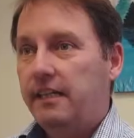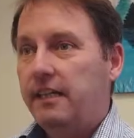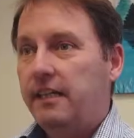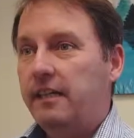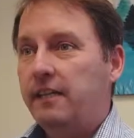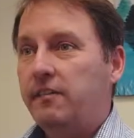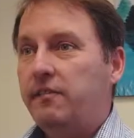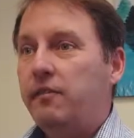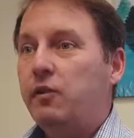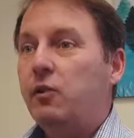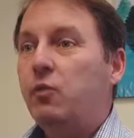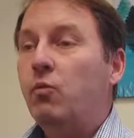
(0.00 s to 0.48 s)

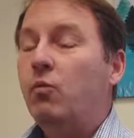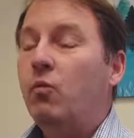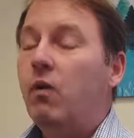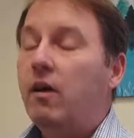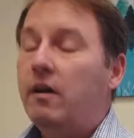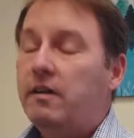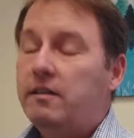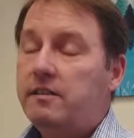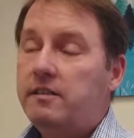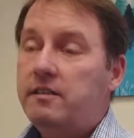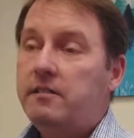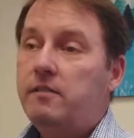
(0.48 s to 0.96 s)
If you
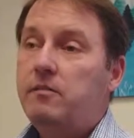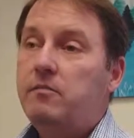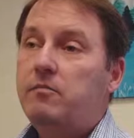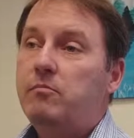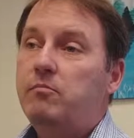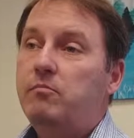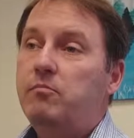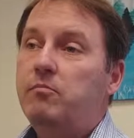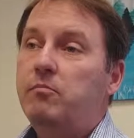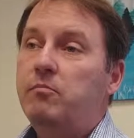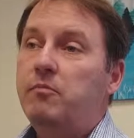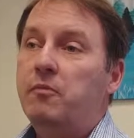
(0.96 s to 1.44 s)
want to
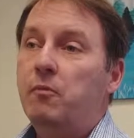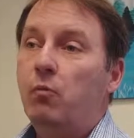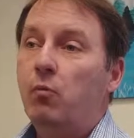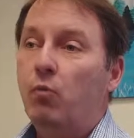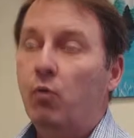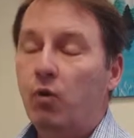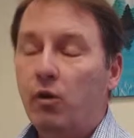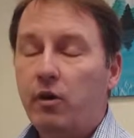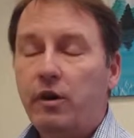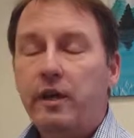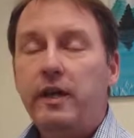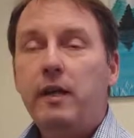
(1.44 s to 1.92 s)

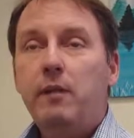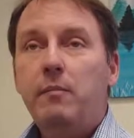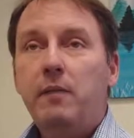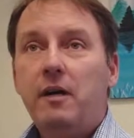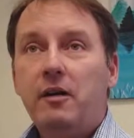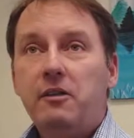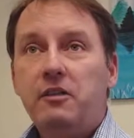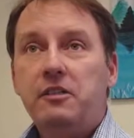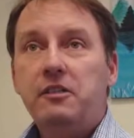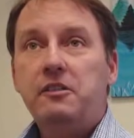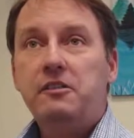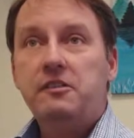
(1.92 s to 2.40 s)
worry
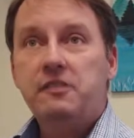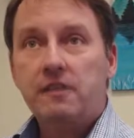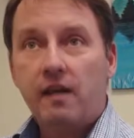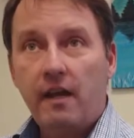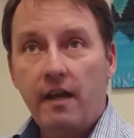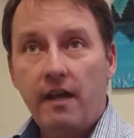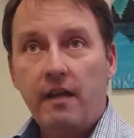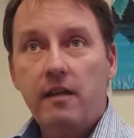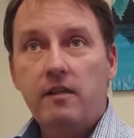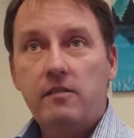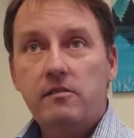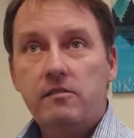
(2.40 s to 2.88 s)
about your
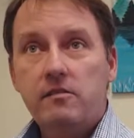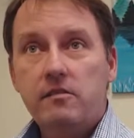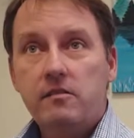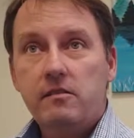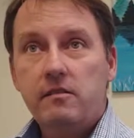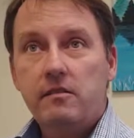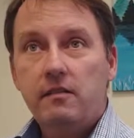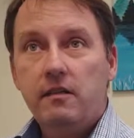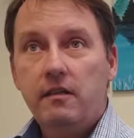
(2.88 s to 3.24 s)
science